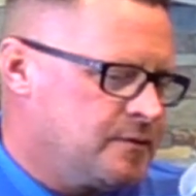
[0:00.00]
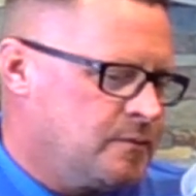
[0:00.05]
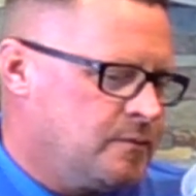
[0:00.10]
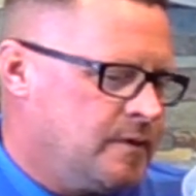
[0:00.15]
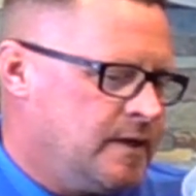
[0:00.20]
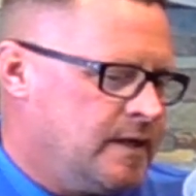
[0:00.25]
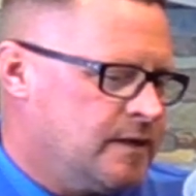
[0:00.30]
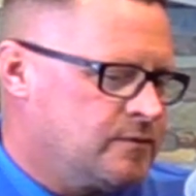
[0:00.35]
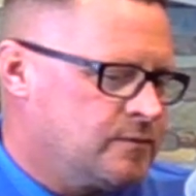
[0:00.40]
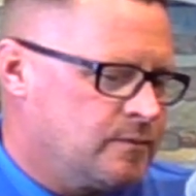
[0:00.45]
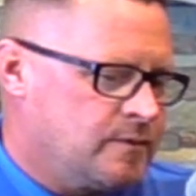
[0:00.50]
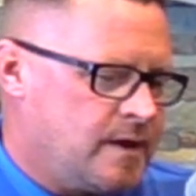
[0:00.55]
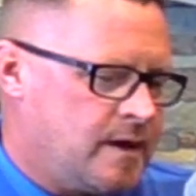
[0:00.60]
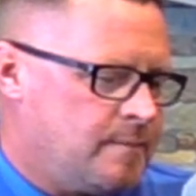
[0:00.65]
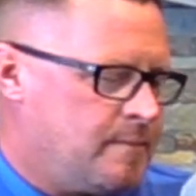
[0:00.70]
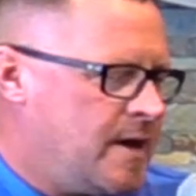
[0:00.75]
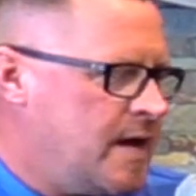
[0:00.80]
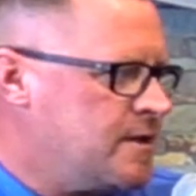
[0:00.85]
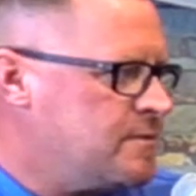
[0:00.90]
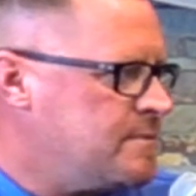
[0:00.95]
3 weeks. We're
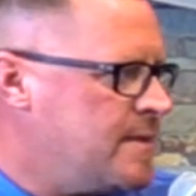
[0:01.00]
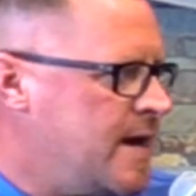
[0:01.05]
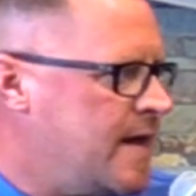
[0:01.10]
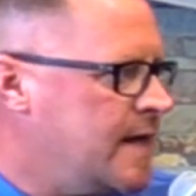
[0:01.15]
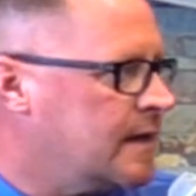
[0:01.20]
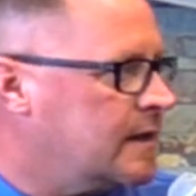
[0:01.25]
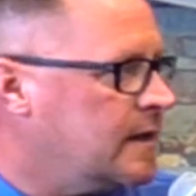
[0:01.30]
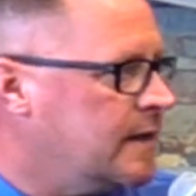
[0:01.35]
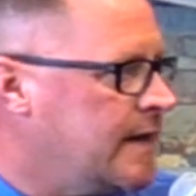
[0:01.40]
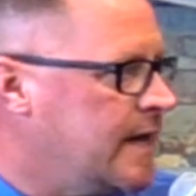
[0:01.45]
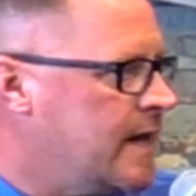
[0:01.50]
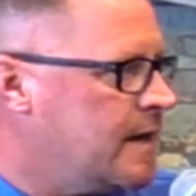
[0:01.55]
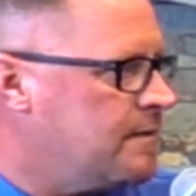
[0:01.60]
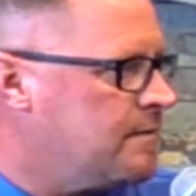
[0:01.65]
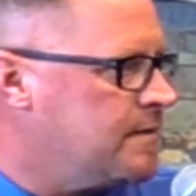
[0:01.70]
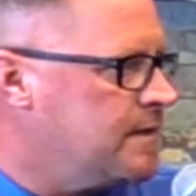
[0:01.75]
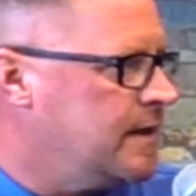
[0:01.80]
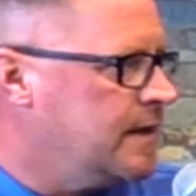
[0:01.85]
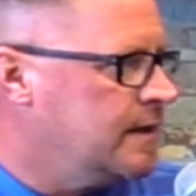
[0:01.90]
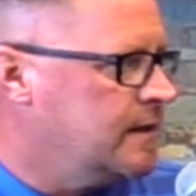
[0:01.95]
not mathematically out of
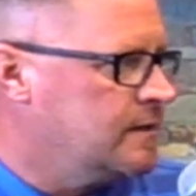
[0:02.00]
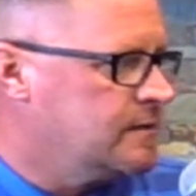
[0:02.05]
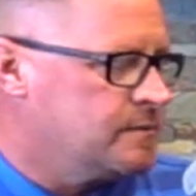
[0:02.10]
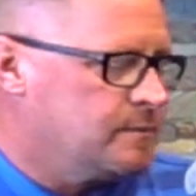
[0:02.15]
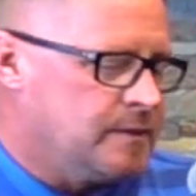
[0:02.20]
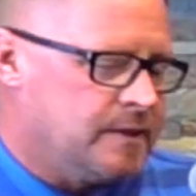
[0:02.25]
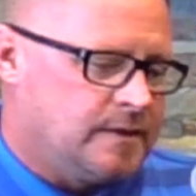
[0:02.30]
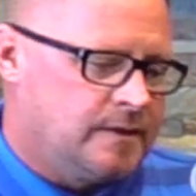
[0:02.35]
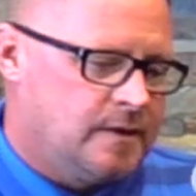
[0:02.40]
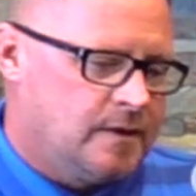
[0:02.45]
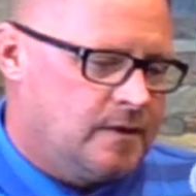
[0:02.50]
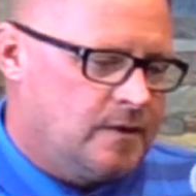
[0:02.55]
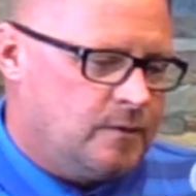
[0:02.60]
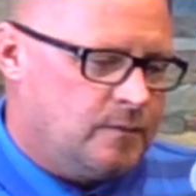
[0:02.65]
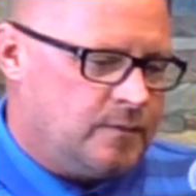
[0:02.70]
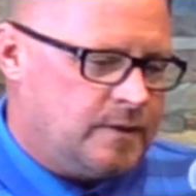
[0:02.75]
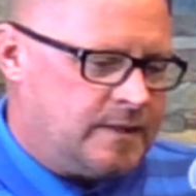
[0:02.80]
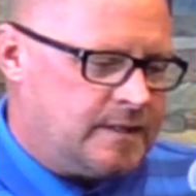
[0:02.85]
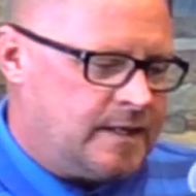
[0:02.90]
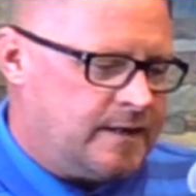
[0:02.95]
things, but
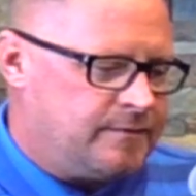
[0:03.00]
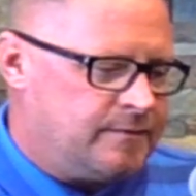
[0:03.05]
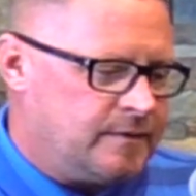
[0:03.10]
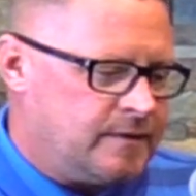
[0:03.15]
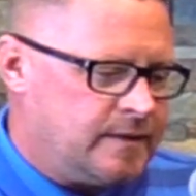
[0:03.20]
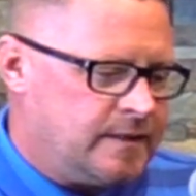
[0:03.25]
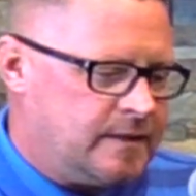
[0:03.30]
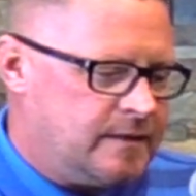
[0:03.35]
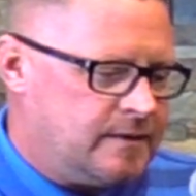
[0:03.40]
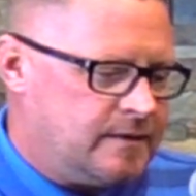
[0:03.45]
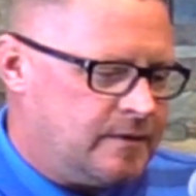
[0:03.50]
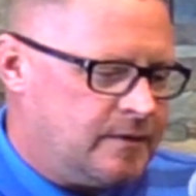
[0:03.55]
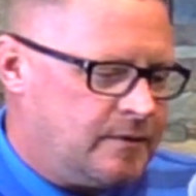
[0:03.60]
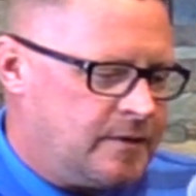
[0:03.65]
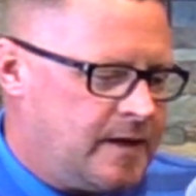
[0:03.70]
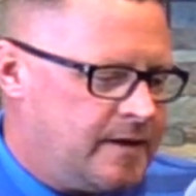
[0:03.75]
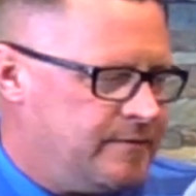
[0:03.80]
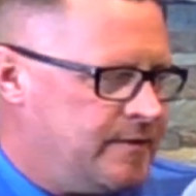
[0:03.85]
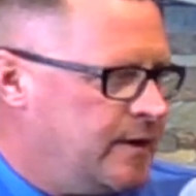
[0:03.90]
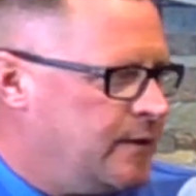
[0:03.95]
we definitely don't
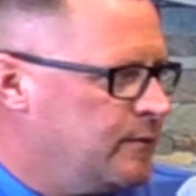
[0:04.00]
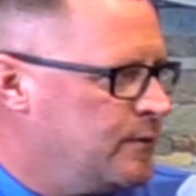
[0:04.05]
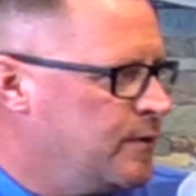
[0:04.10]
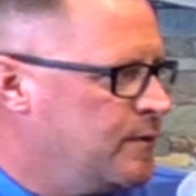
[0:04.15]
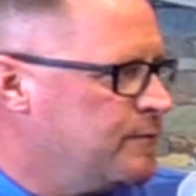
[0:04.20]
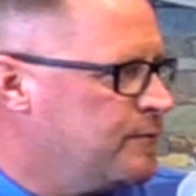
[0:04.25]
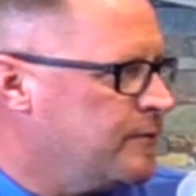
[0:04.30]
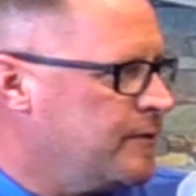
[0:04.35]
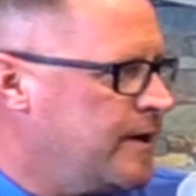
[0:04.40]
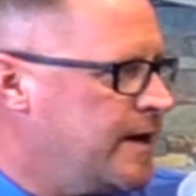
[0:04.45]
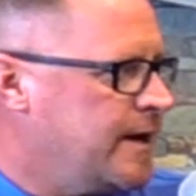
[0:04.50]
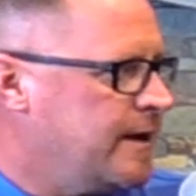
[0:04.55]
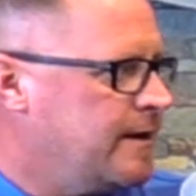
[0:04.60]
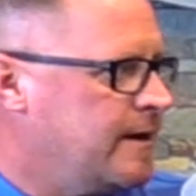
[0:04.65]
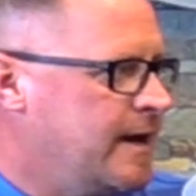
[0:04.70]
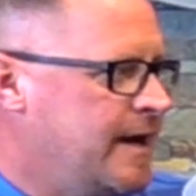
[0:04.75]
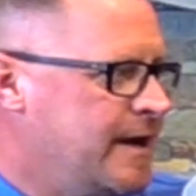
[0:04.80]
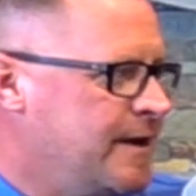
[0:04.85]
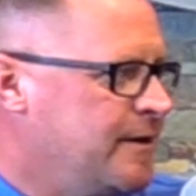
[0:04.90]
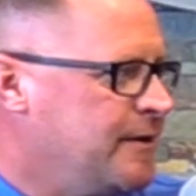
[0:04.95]
have any room for
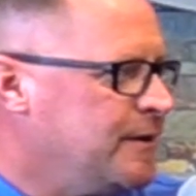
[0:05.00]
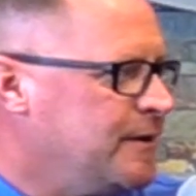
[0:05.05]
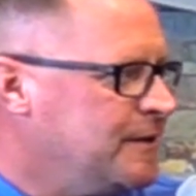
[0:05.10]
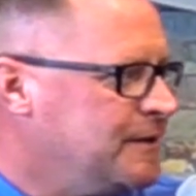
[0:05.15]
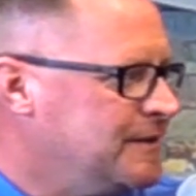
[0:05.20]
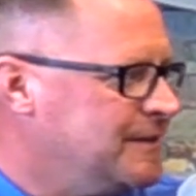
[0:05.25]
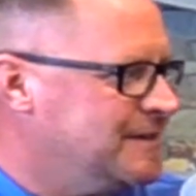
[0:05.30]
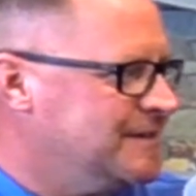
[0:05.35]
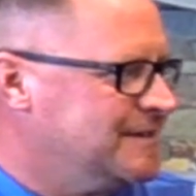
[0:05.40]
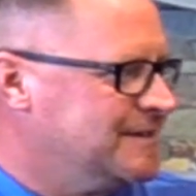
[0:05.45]
error at all.